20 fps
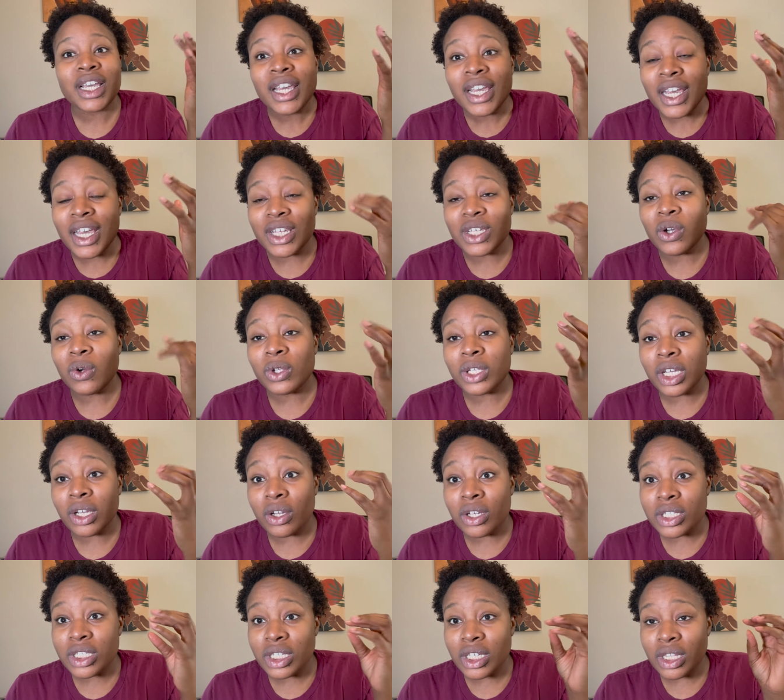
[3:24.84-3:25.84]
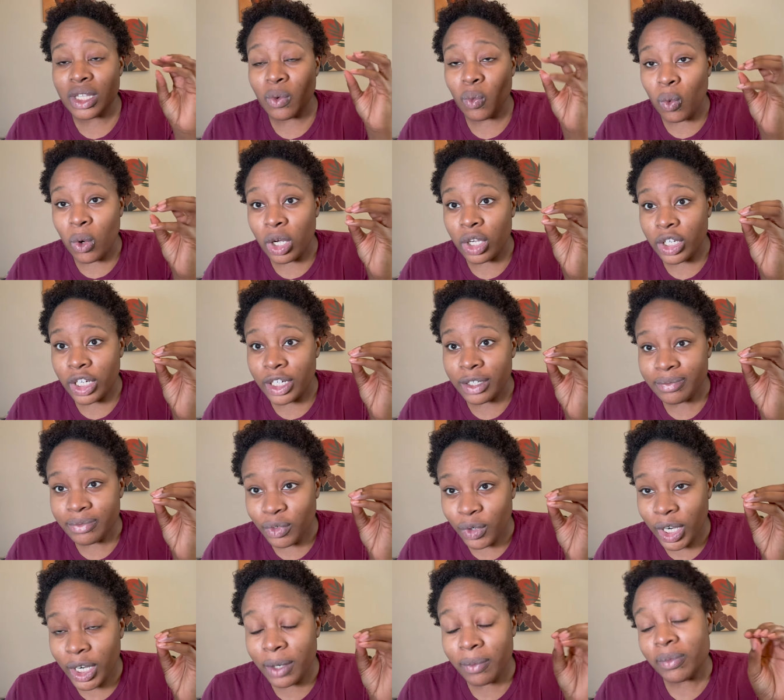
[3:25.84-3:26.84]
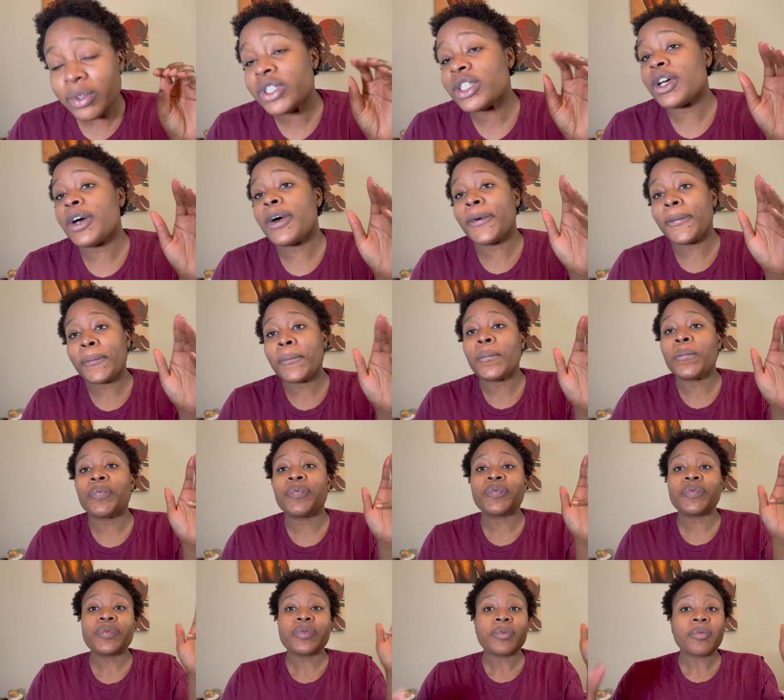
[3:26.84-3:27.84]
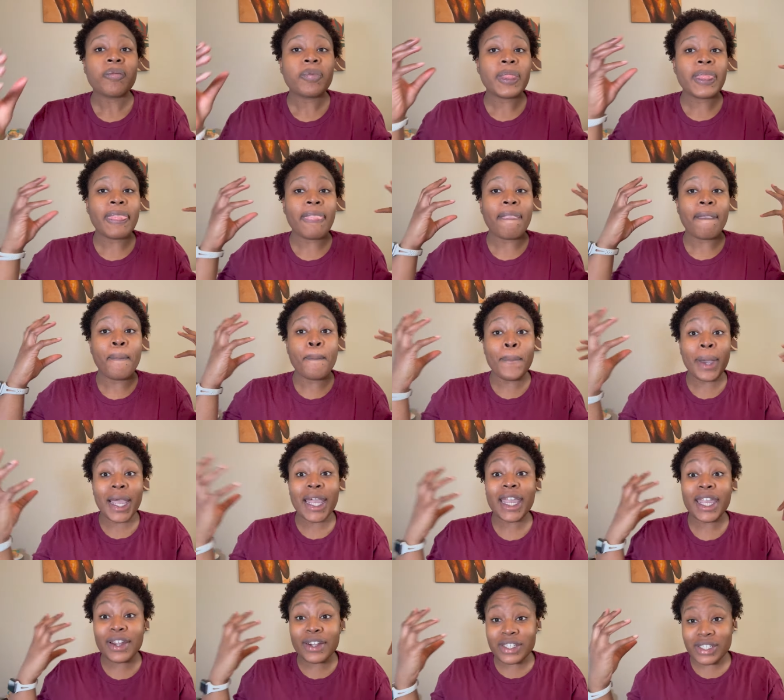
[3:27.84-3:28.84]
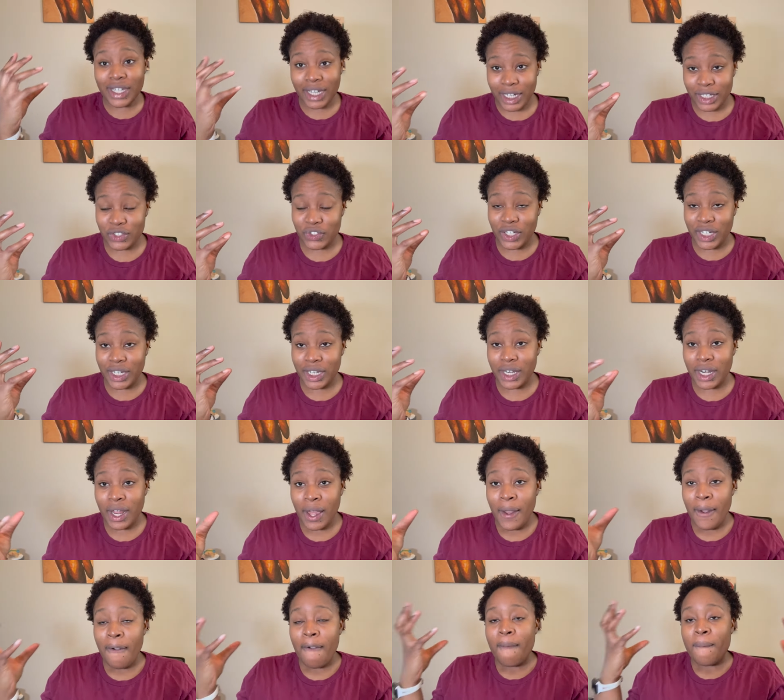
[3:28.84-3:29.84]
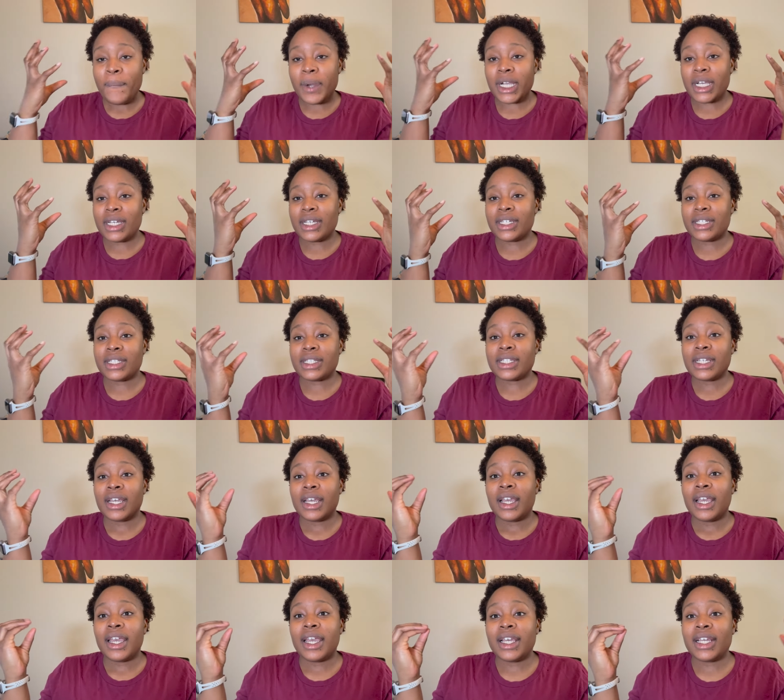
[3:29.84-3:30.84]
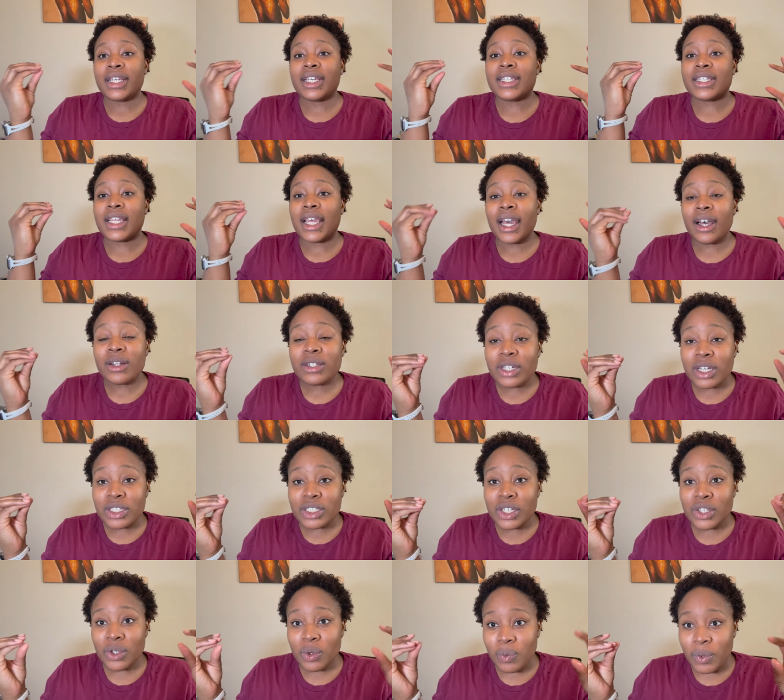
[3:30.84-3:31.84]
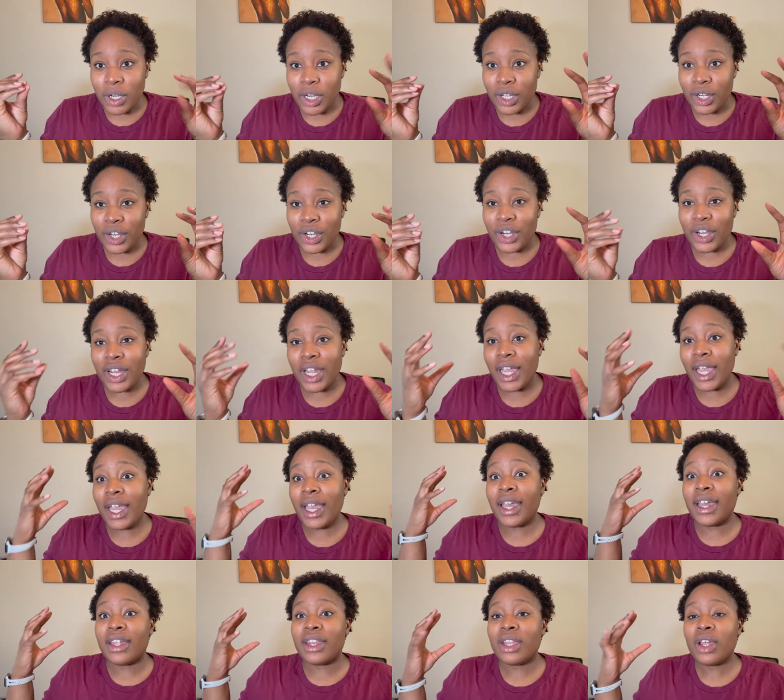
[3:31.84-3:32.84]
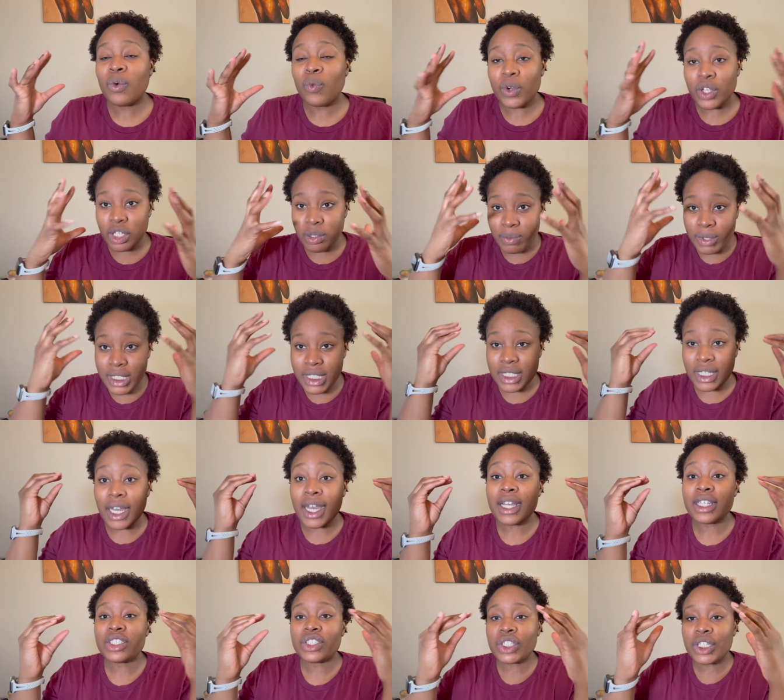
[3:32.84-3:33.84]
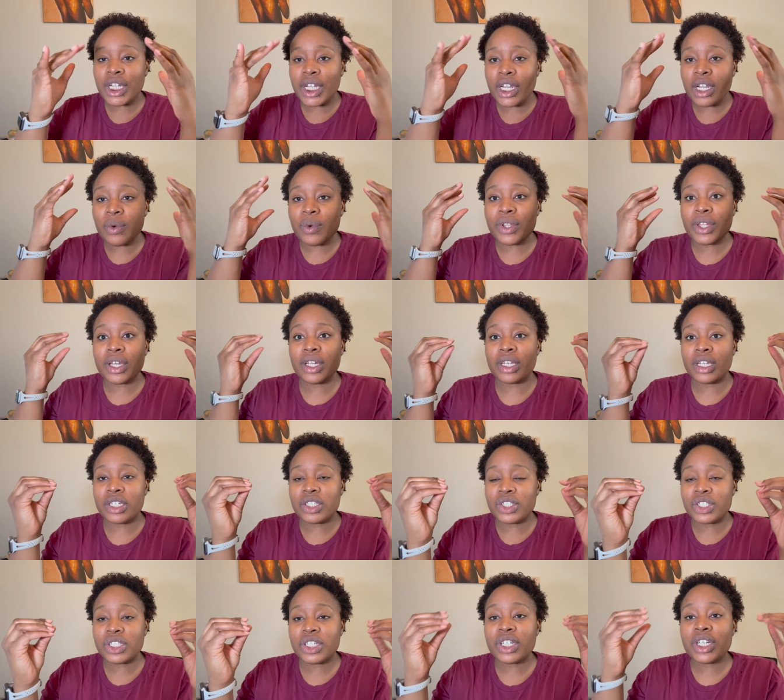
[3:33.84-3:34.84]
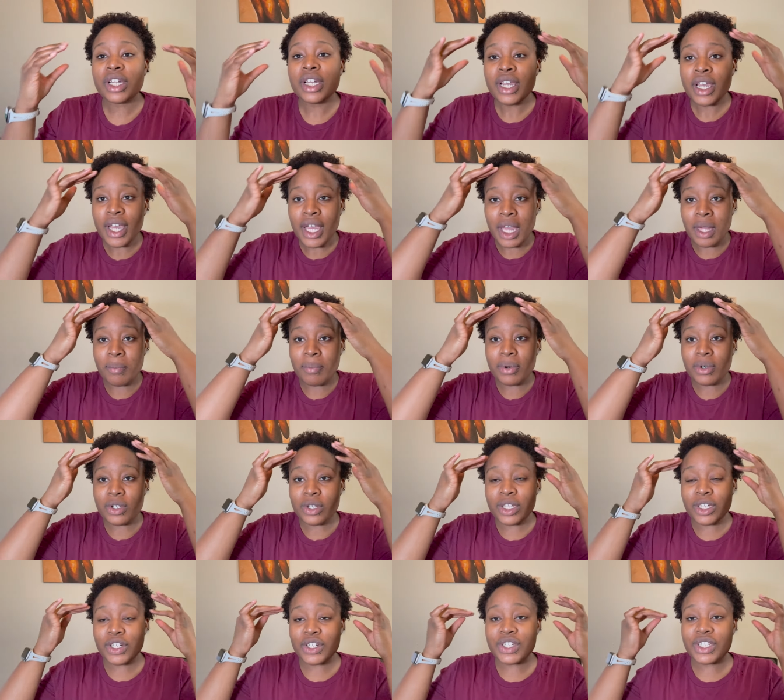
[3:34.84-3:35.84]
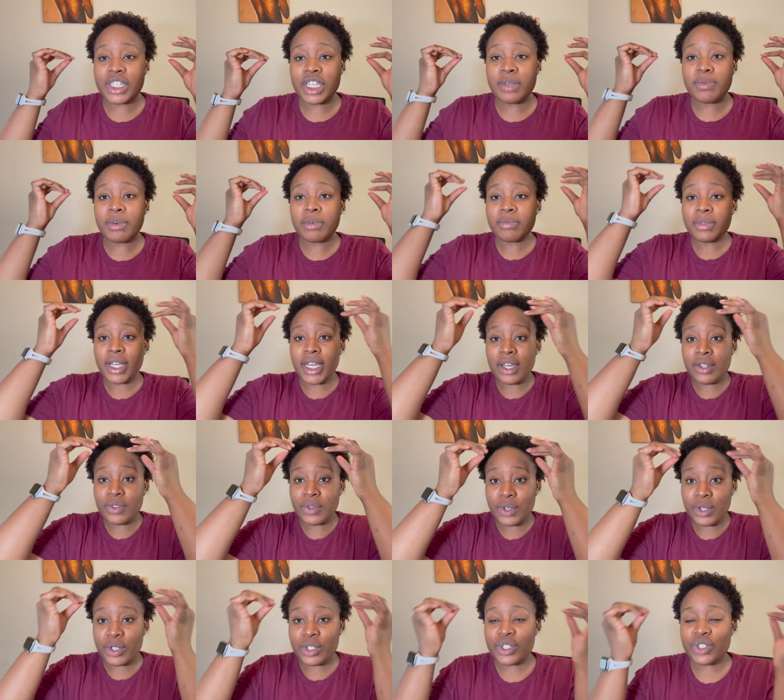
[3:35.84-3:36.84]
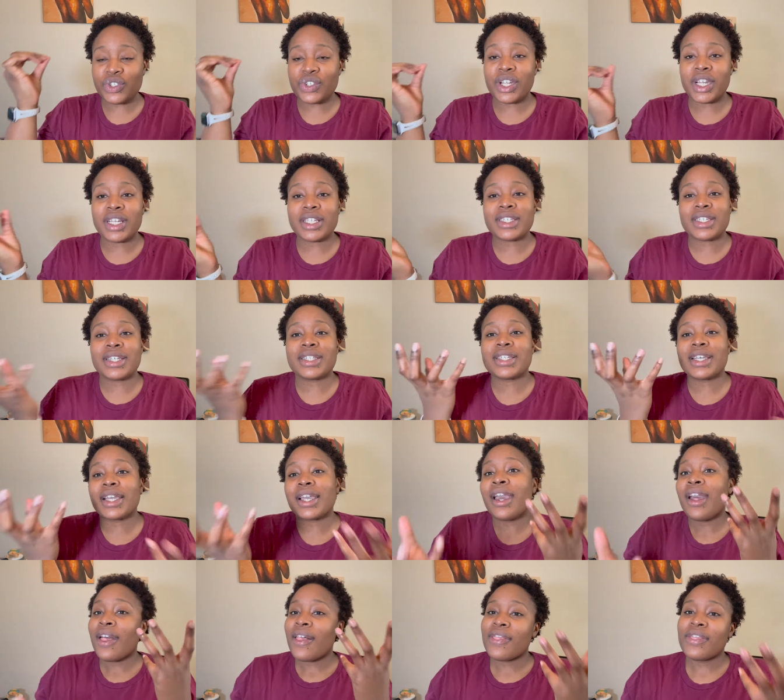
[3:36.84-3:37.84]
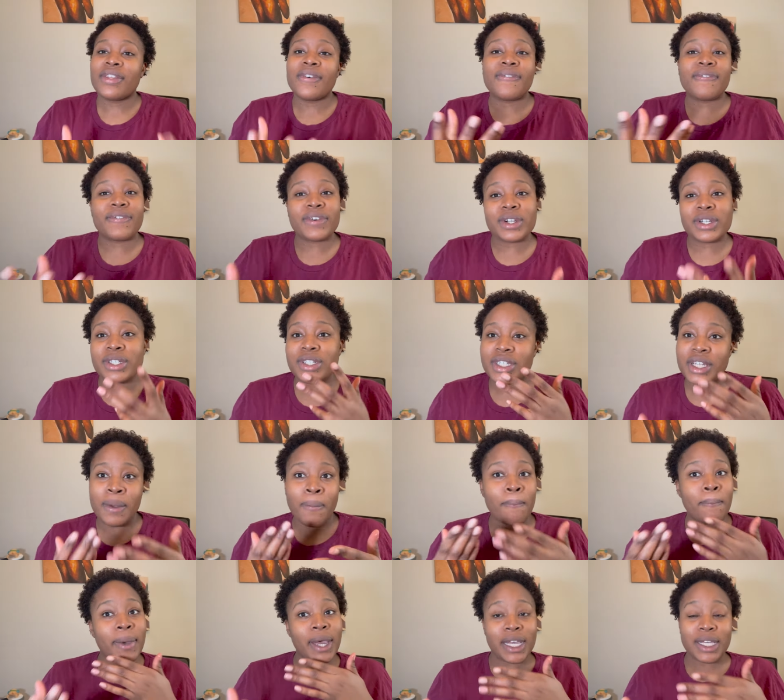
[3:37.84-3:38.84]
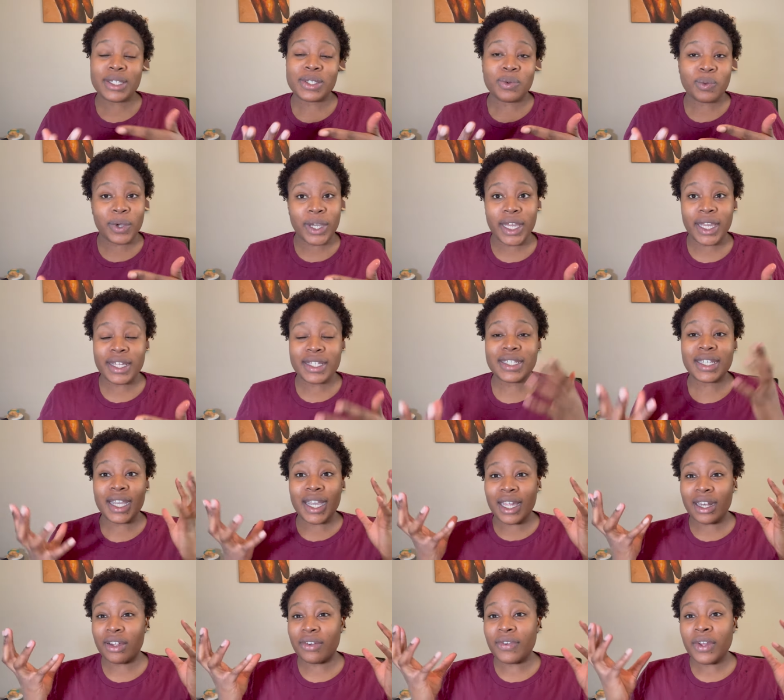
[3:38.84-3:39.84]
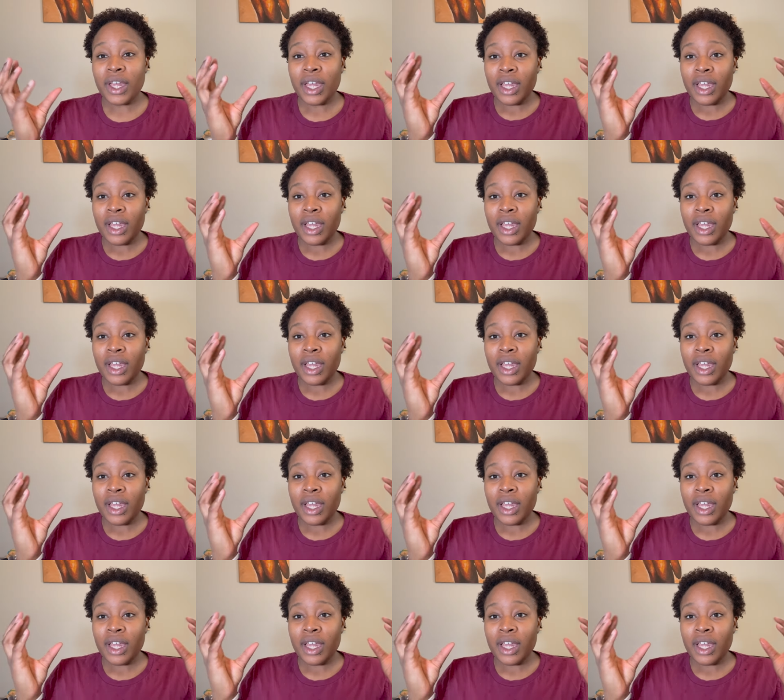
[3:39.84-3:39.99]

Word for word: it's holding on to the water, right? So my hair is hydrated because it has held onto the water, and when you massage your hair with conditioner and pull your sebum down through your strands, that's like the first and best way to kind of